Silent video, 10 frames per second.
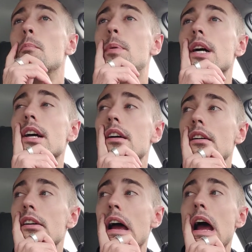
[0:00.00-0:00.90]
But
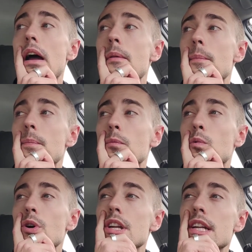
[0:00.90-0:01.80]

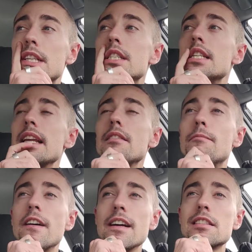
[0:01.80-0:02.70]
would an
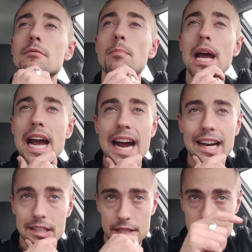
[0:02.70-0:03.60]
extended fast
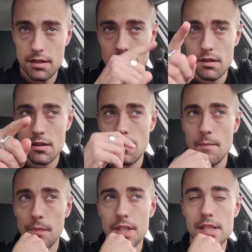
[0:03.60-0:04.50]
past
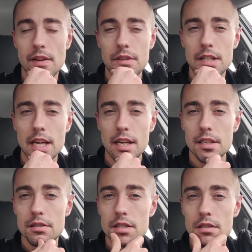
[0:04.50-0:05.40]
seven
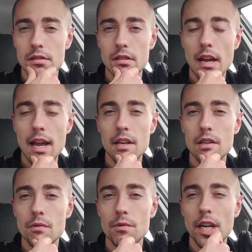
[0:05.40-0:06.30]
days
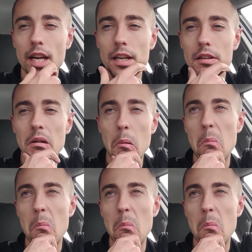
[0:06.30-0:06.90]
end the ringing?